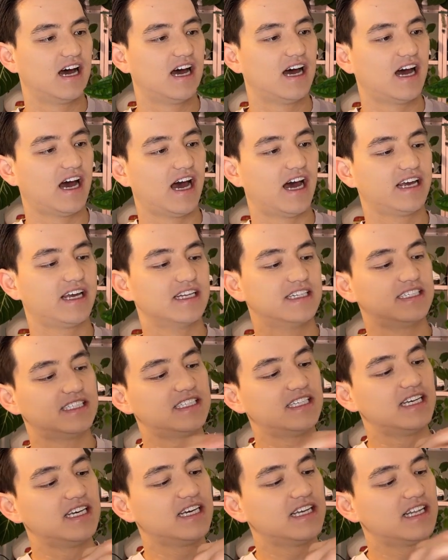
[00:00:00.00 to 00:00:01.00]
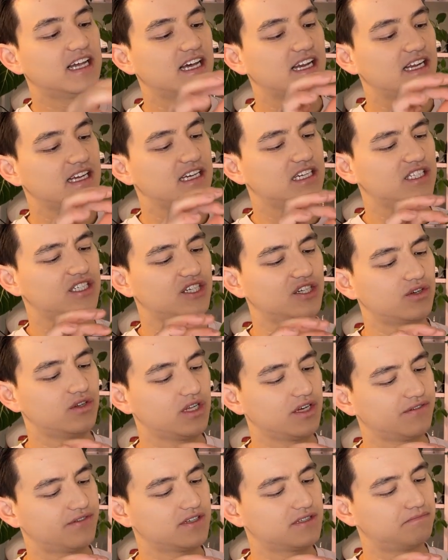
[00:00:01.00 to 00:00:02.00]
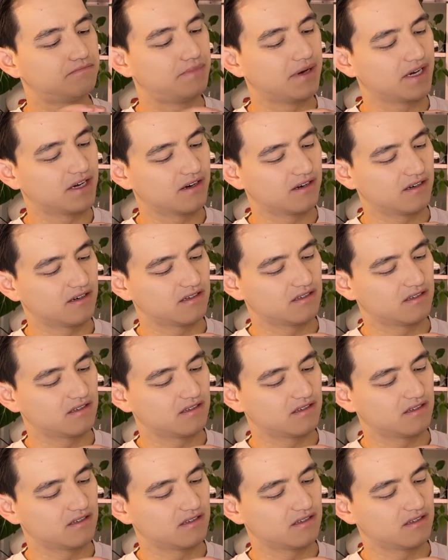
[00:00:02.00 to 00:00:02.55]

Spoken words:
I can see that each new leaf is bigger,